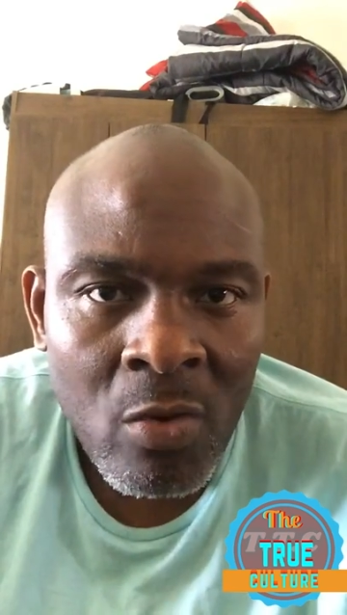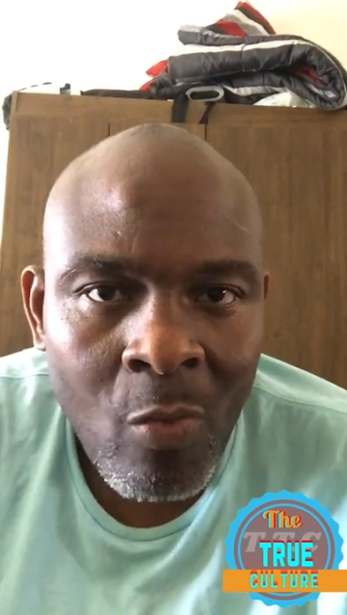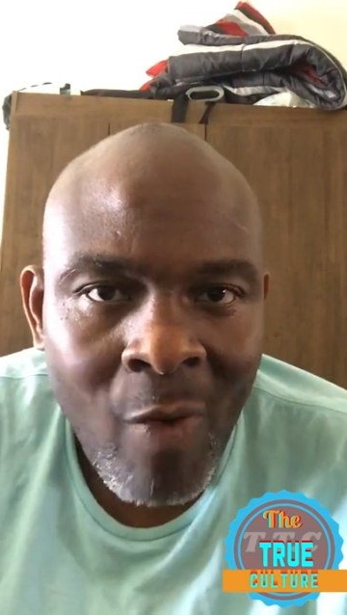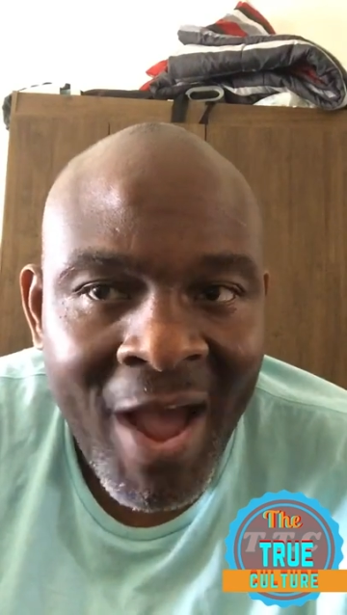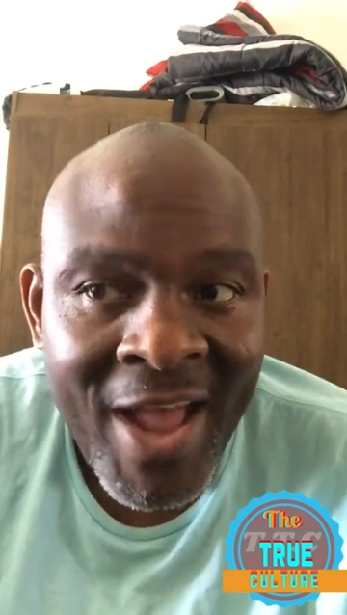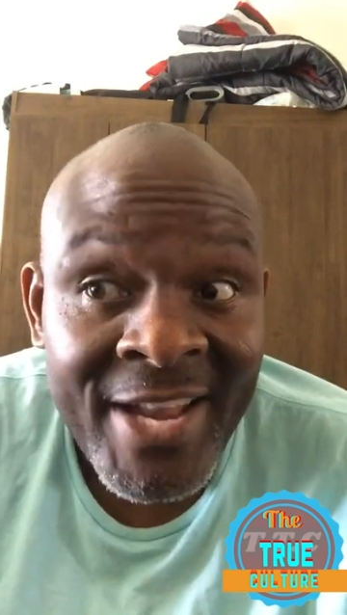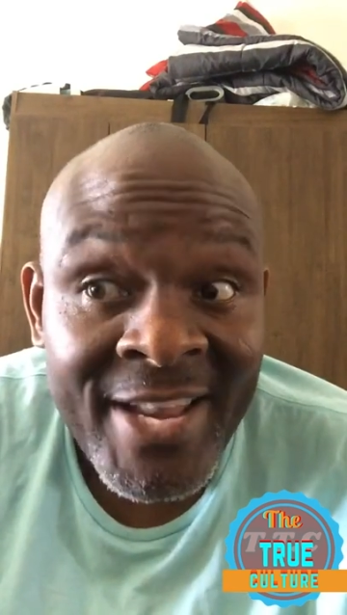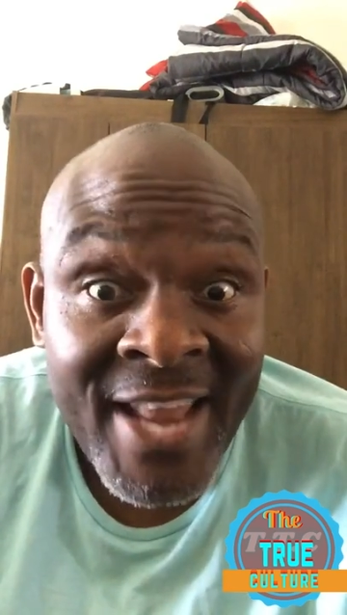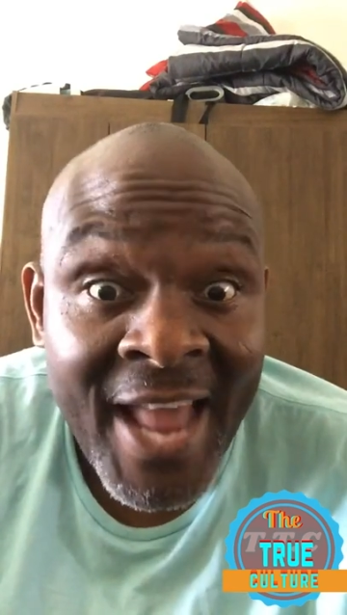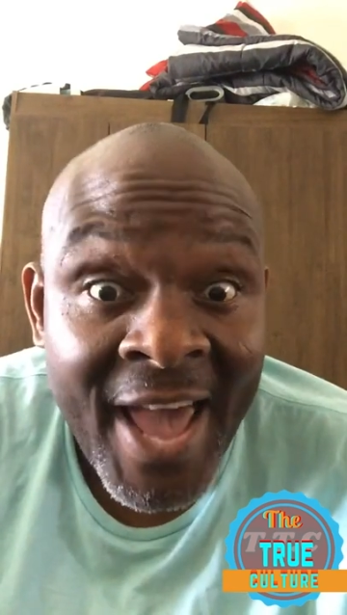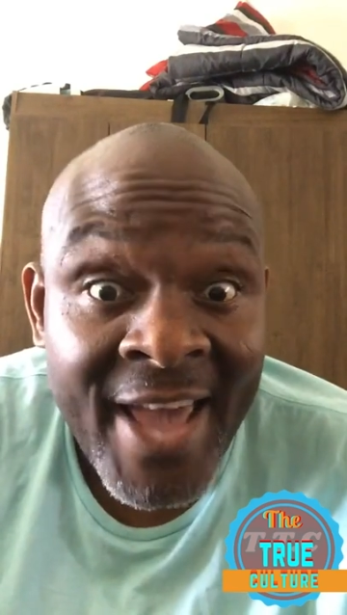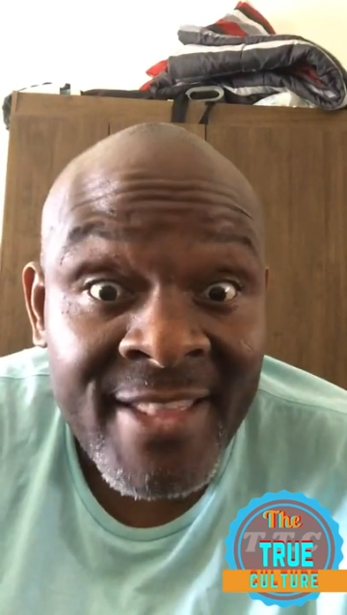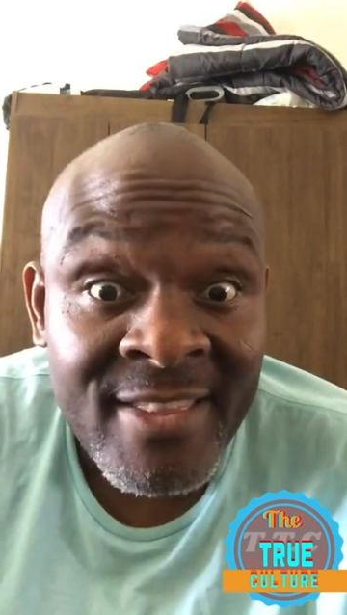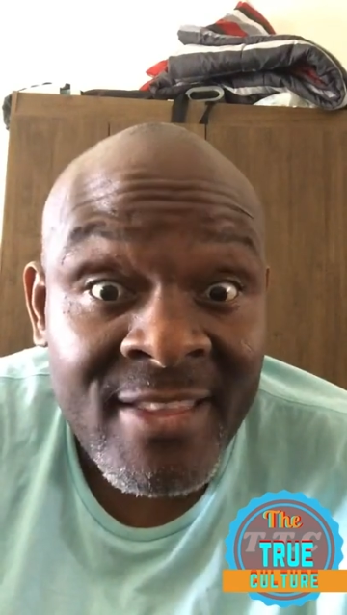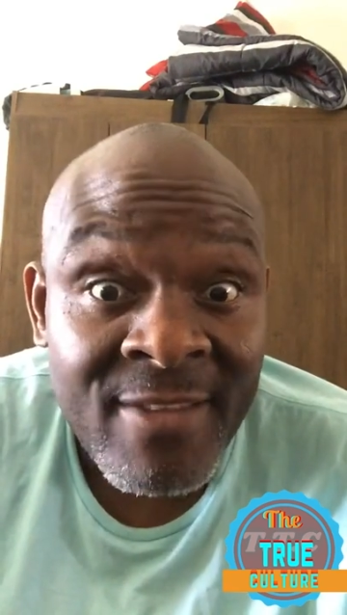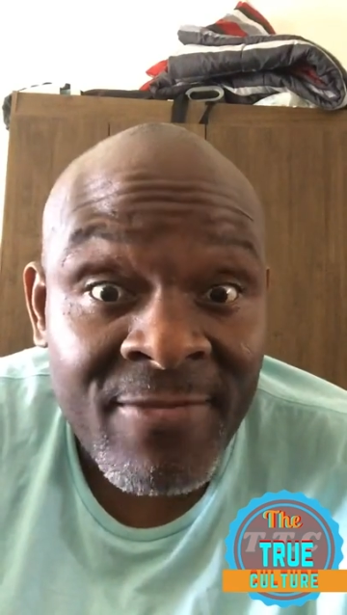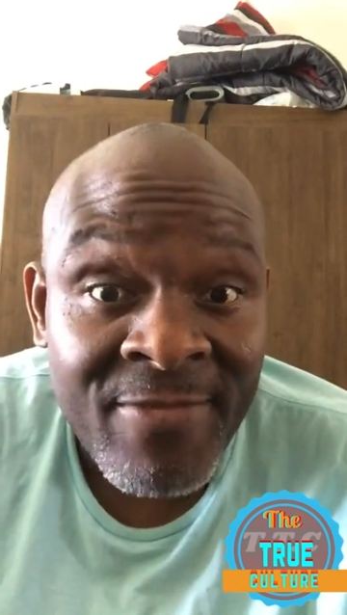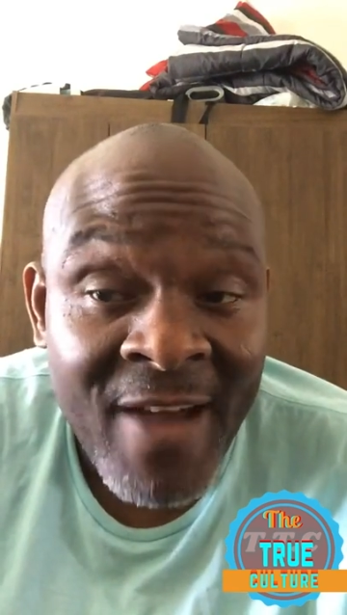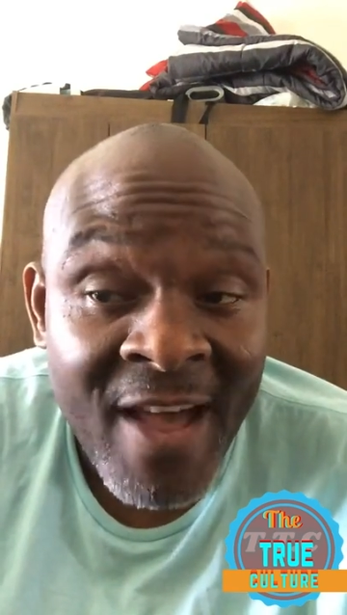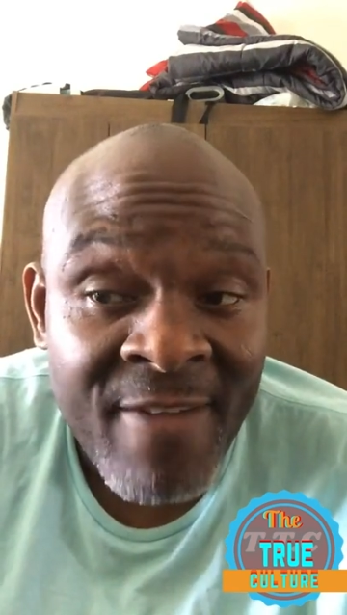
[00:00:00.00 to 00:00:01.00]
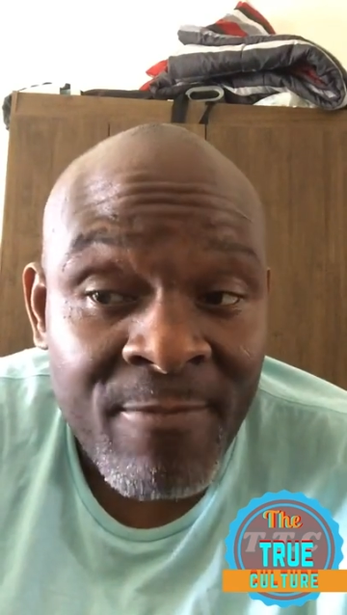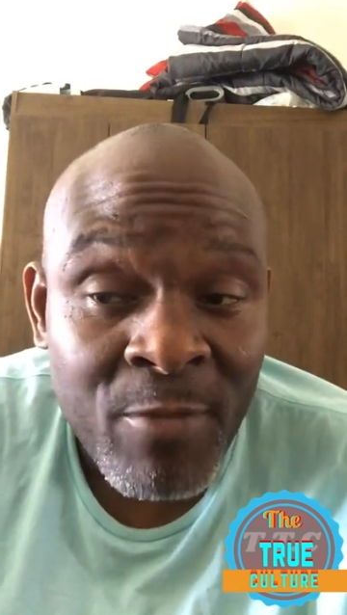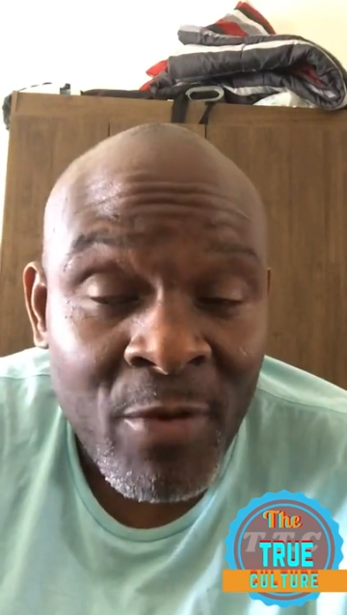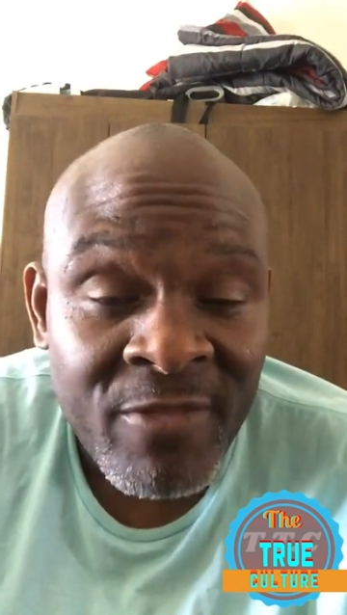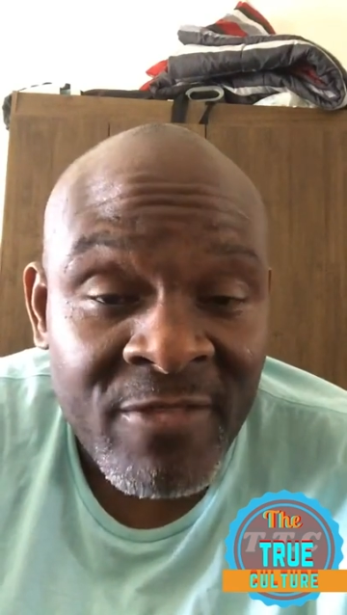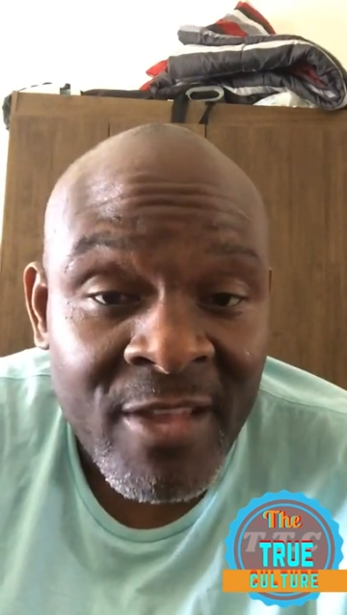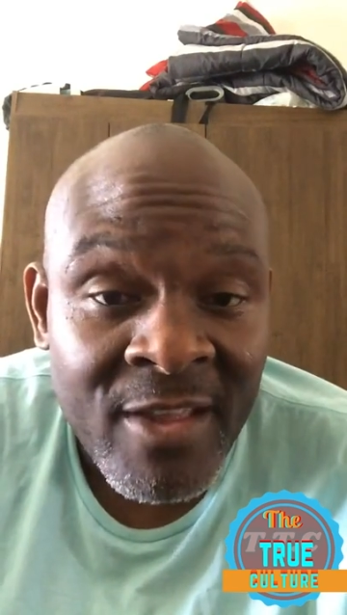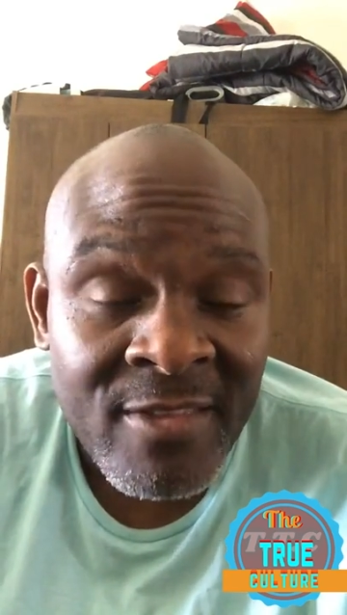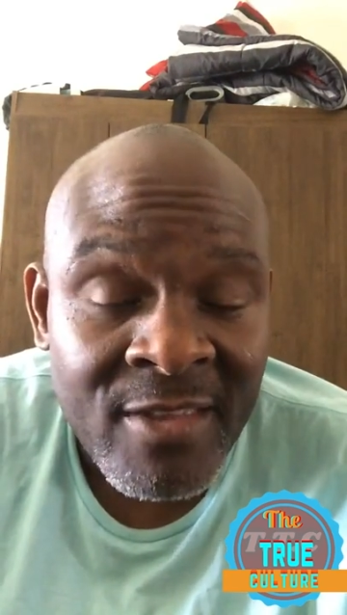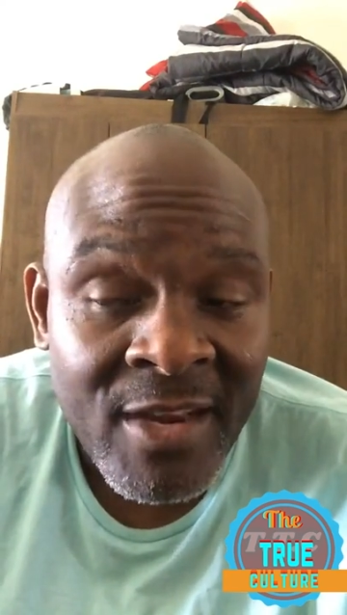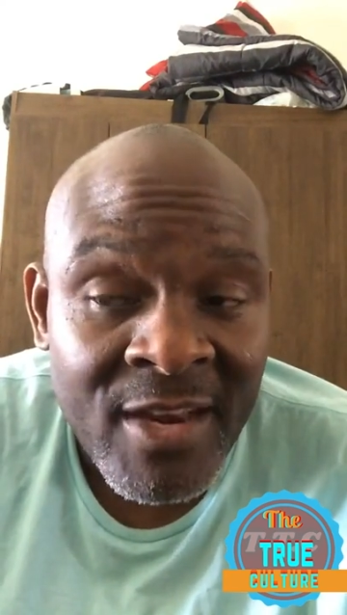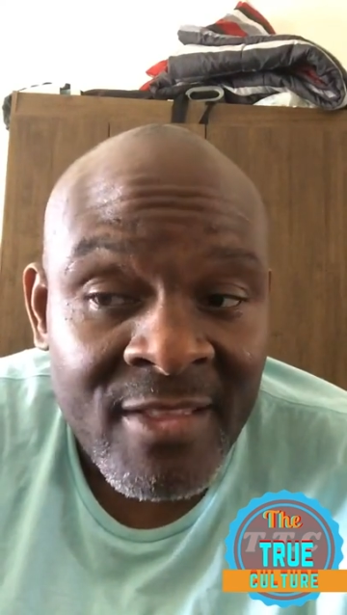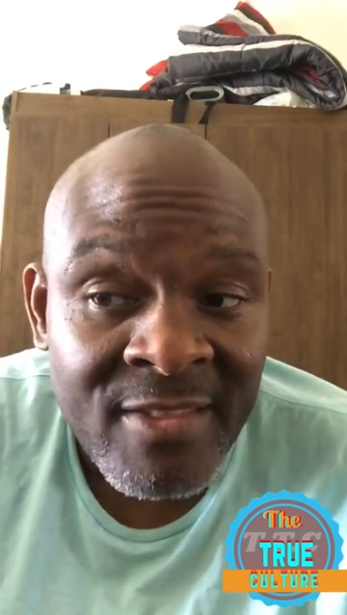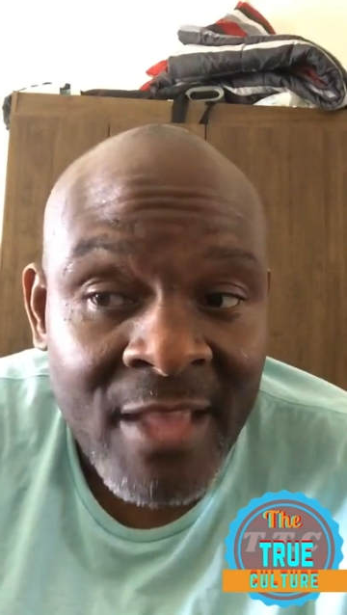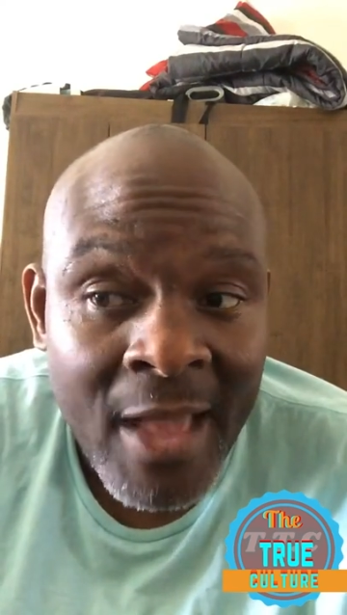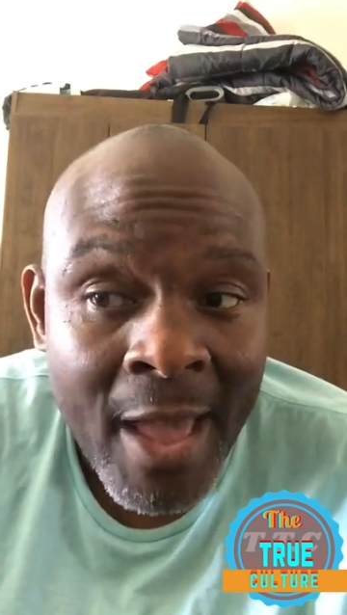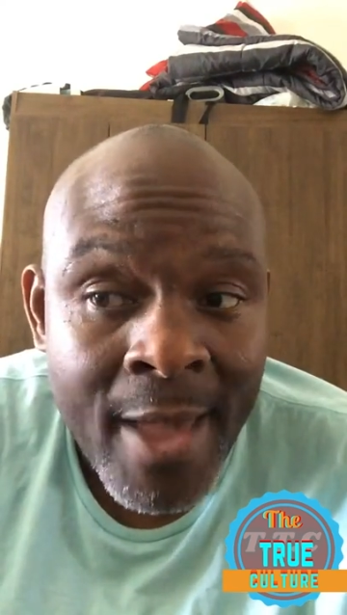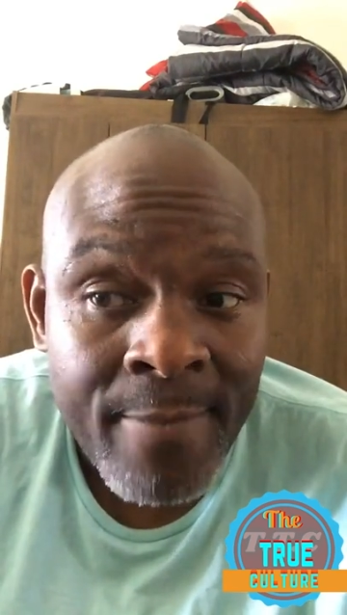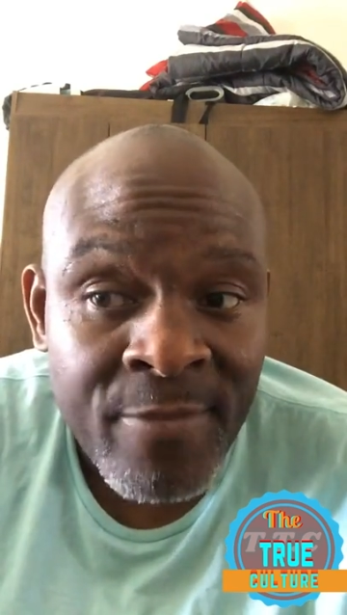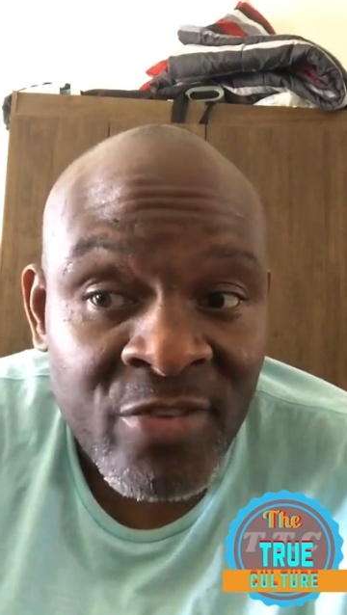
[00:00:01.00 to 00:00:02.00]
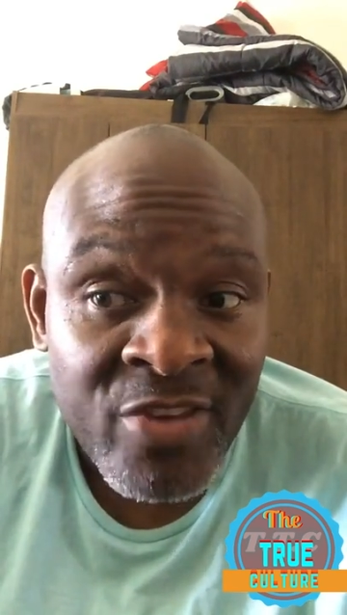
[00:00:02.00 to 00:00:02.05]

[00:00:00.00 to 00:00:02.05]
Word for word: while 95% of the time,